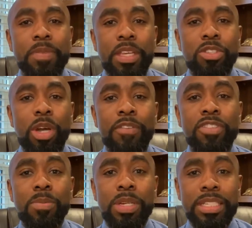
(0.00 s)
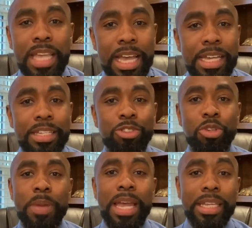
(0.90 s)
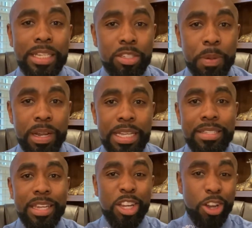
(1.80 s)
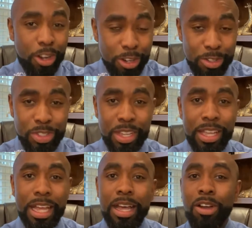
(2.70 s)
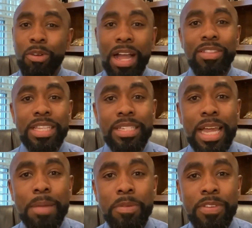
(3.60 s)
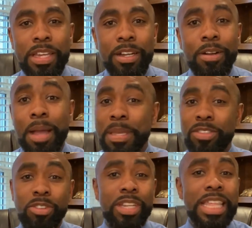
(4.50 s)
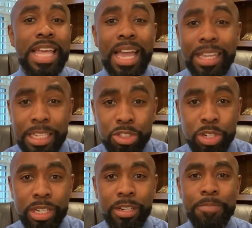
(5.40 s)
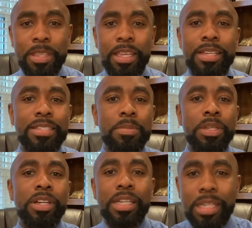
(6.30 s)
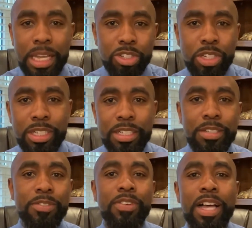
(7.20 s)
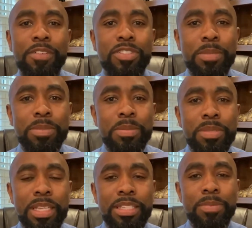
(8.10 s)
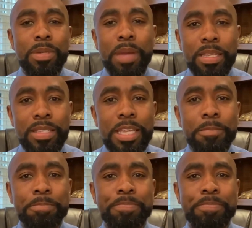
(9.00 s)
So if someone has had a traumatic experience that occurs around this time of year, certainly that can trigger a similar collection of symptoms that someone might see.